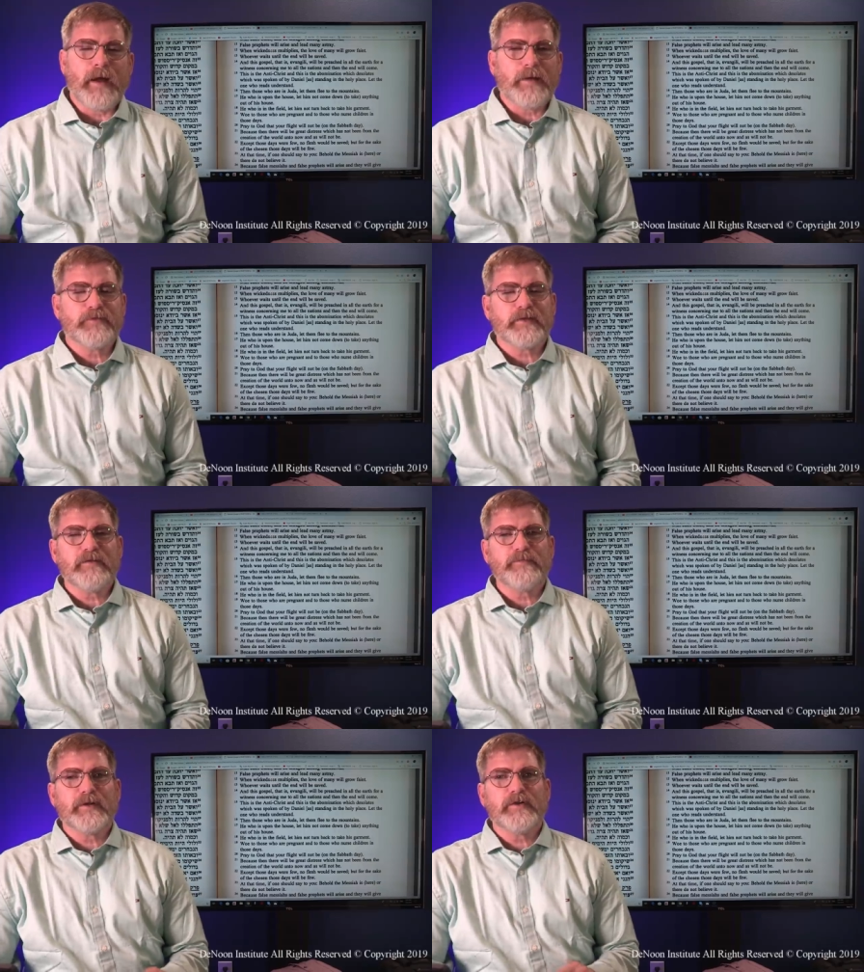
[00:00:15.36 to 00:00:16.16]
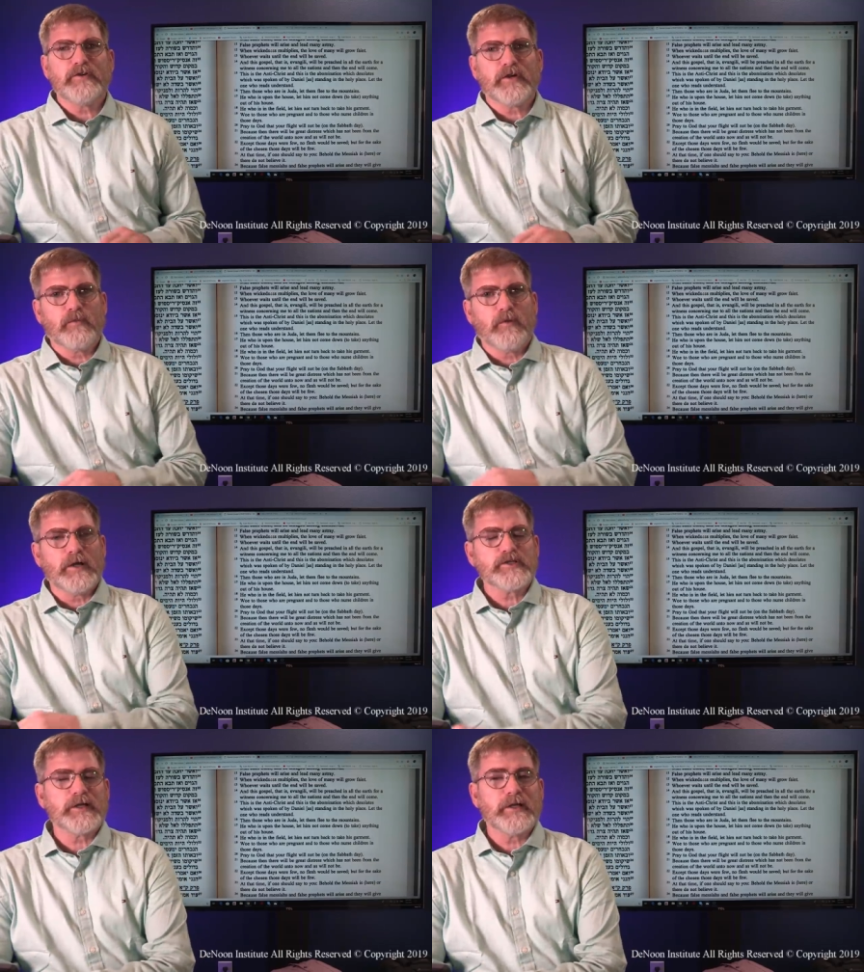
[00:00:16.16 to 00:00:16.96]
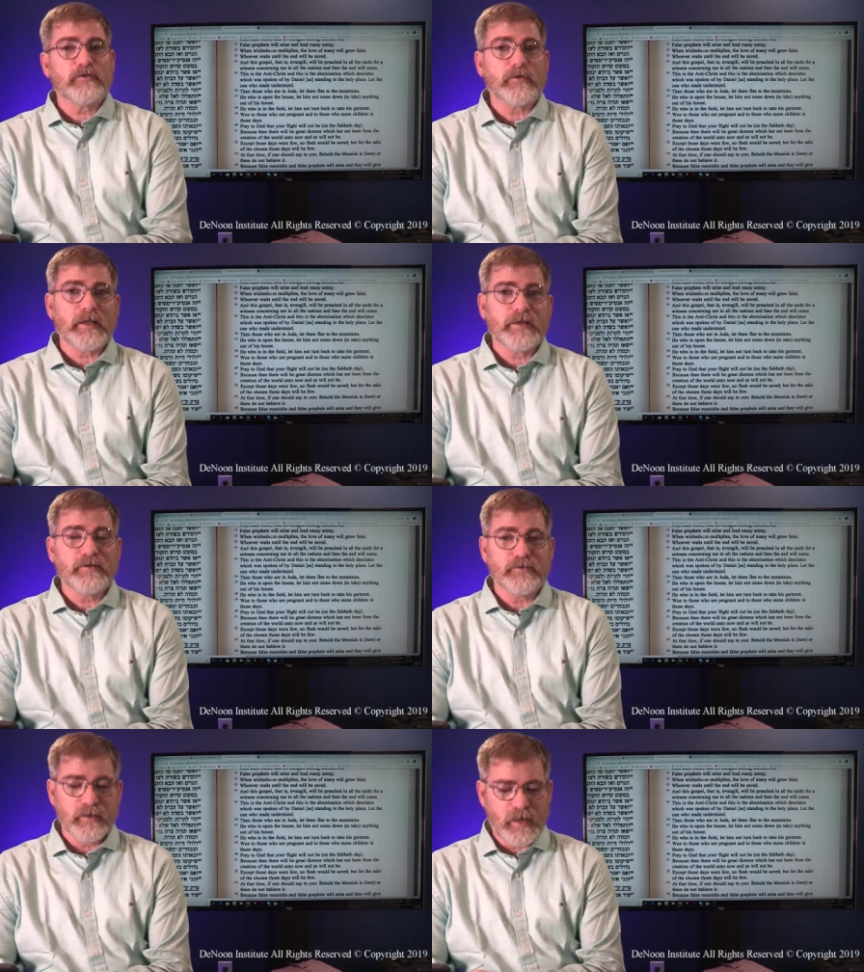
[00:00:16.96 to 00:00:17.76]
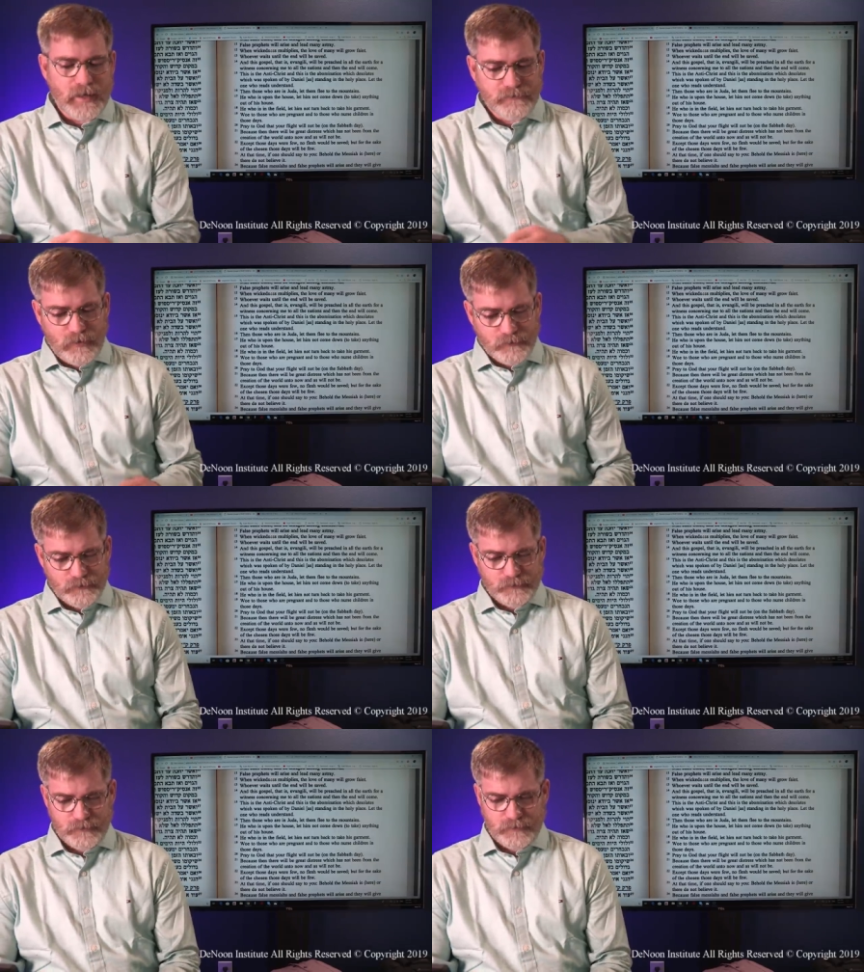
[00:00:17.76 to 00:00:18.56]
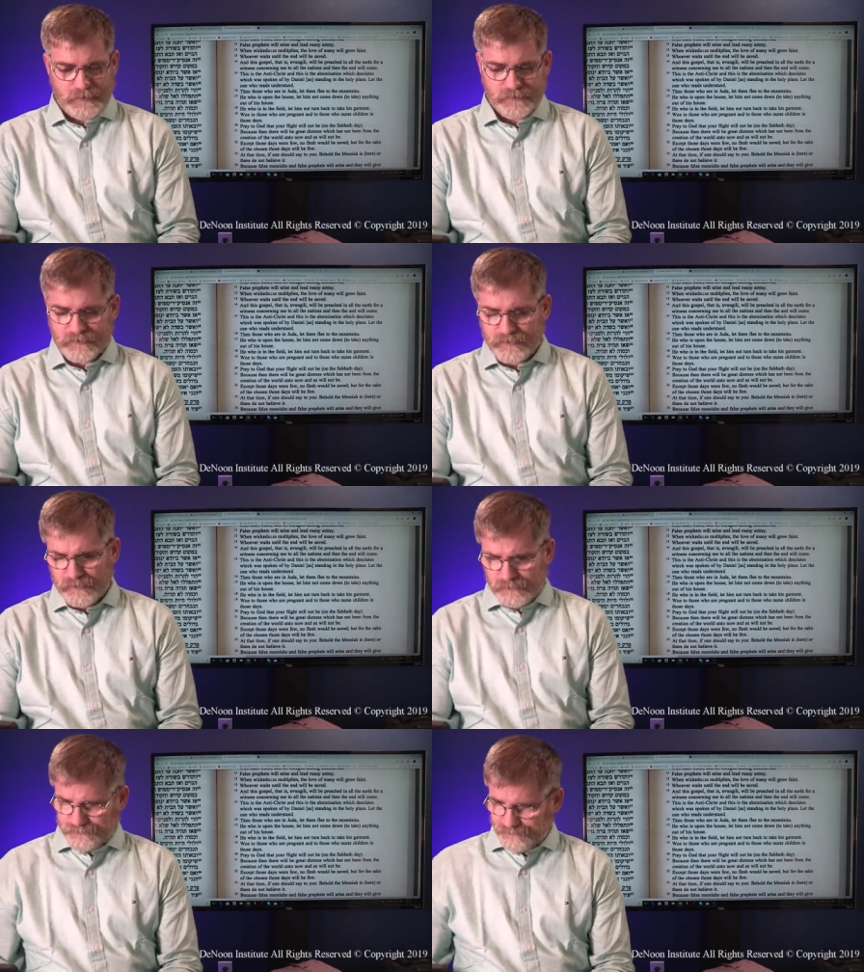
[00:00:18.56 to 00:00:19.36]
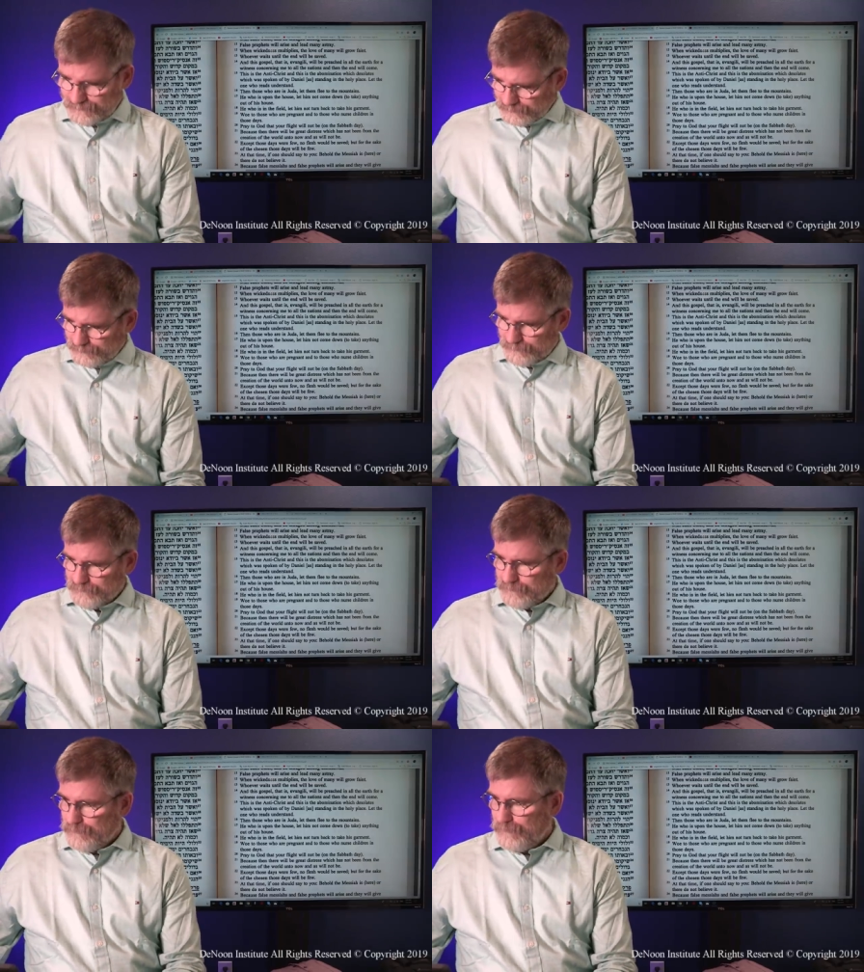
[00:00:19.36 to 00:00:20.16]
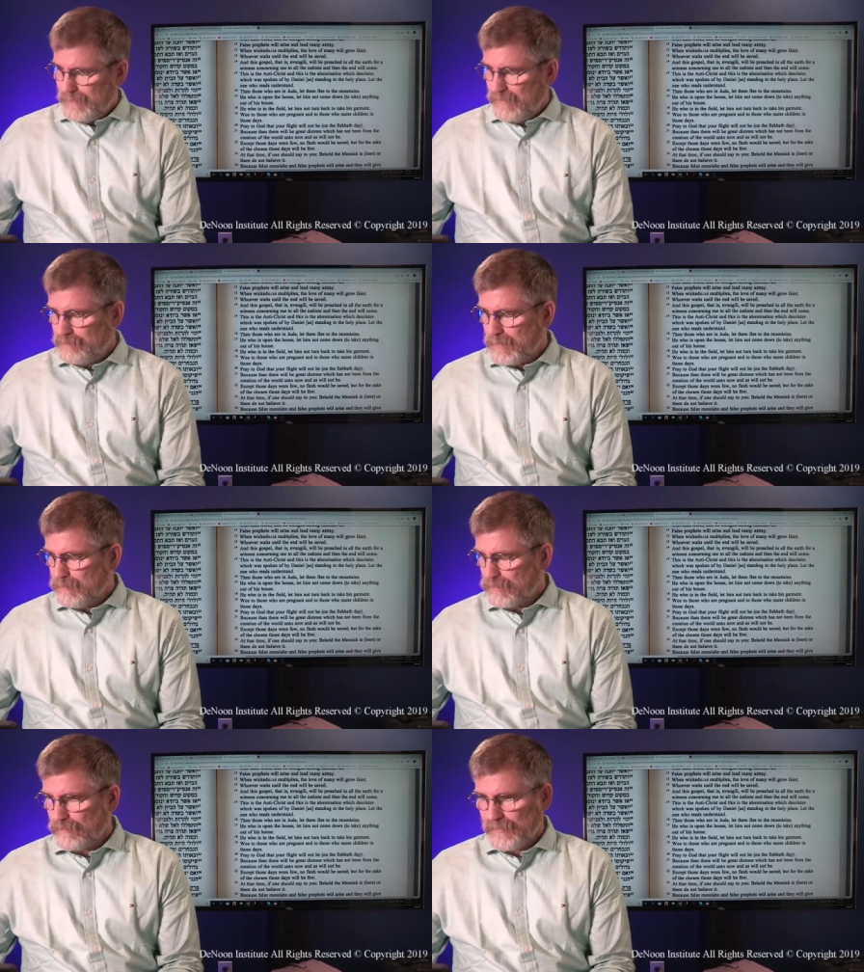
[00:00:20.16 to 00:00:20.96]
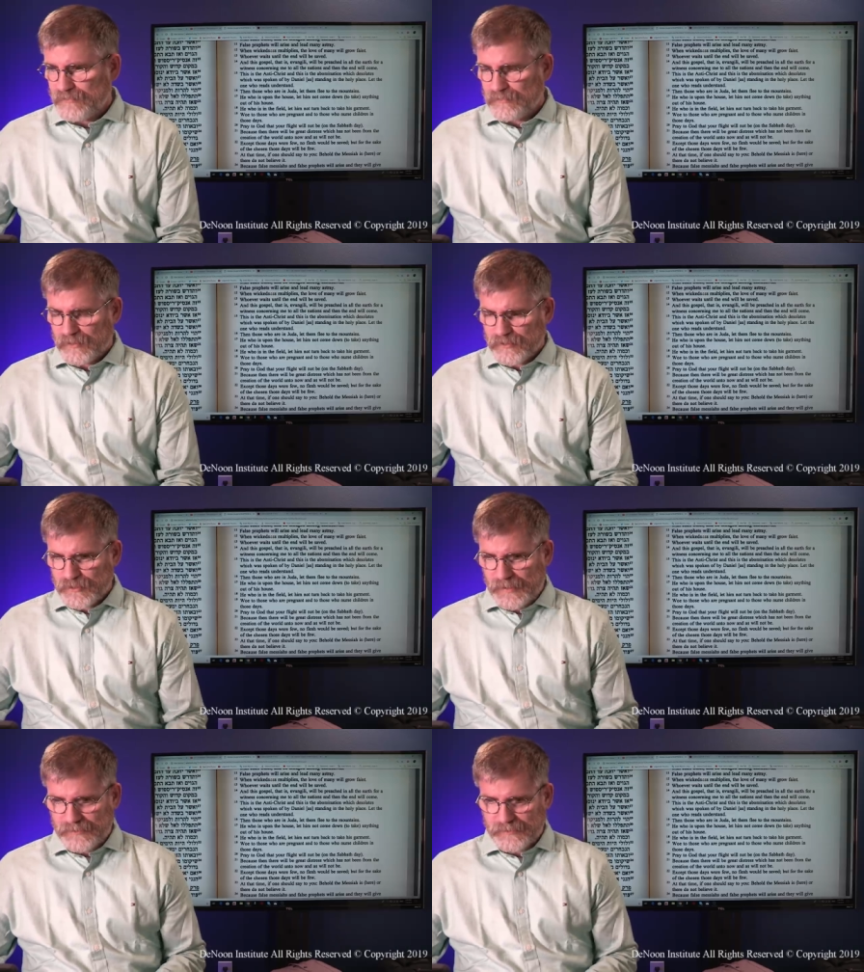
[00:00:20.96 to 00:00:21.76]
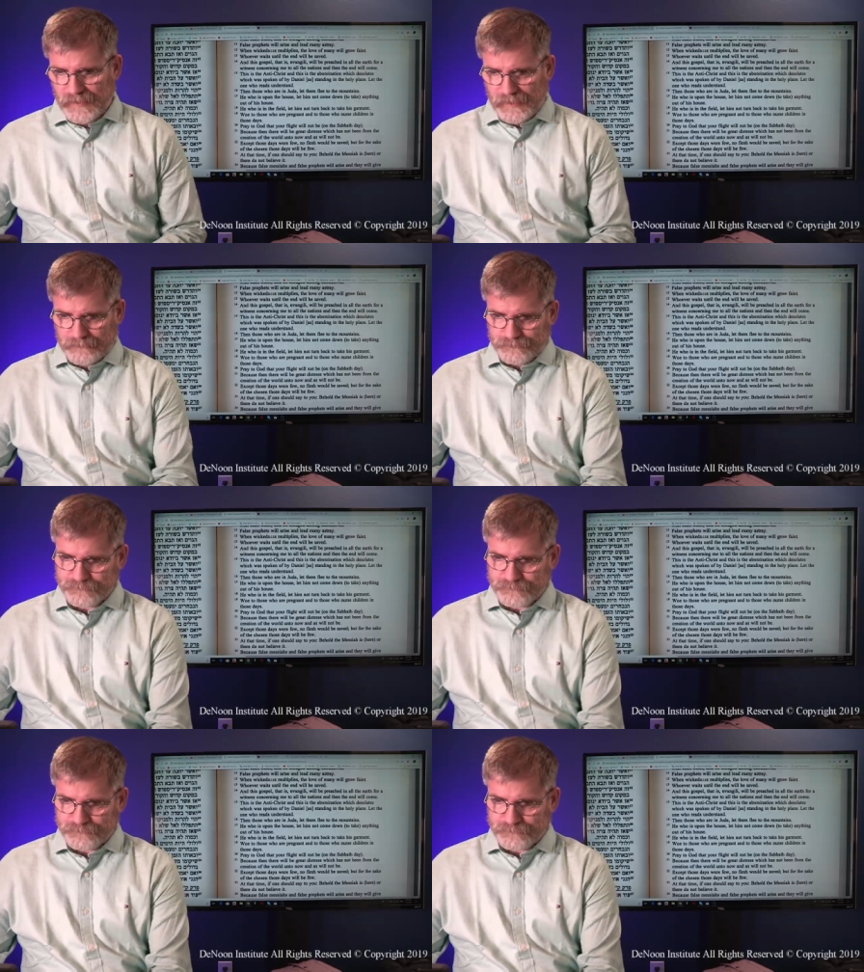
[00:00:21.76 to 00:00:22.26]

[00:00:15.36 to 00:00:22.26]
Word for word: I'm Steve Ben-Nun. You're watching Israeli News Live, also Ben-Nun Institute of Biblical Research. And uh,